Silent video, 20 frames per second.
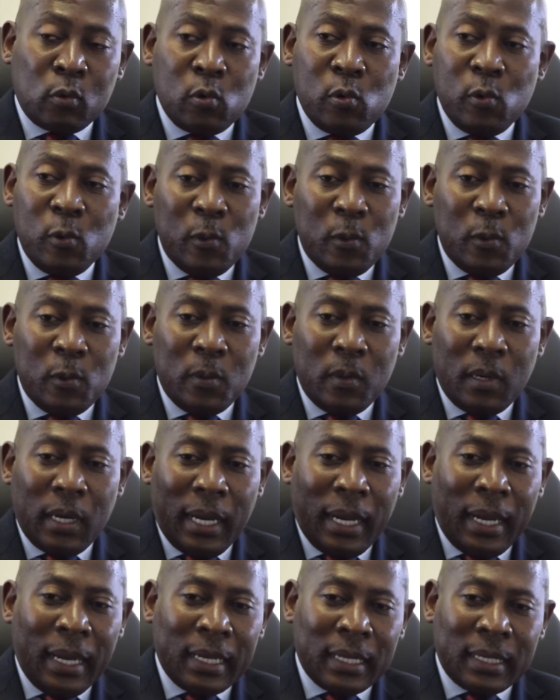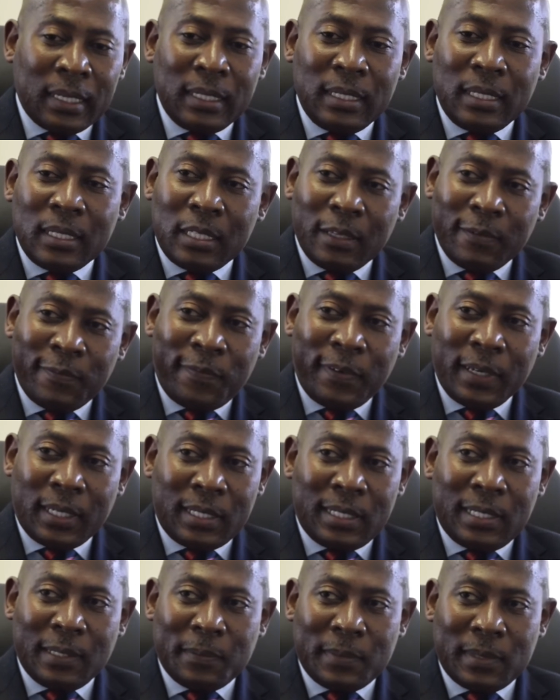who are really the
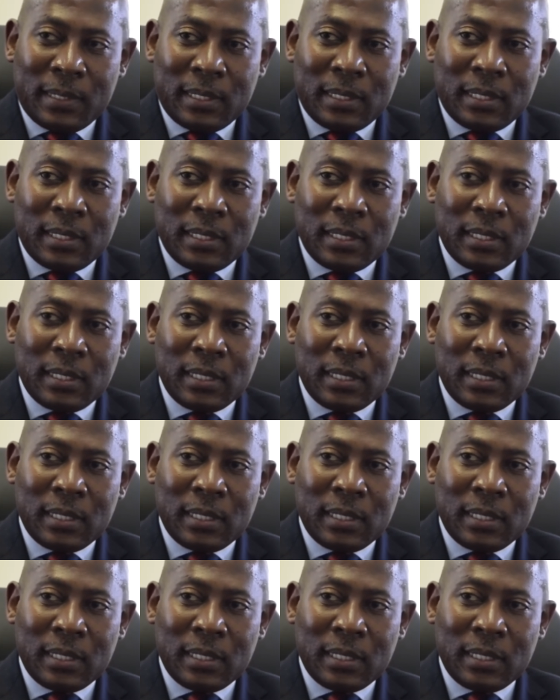victims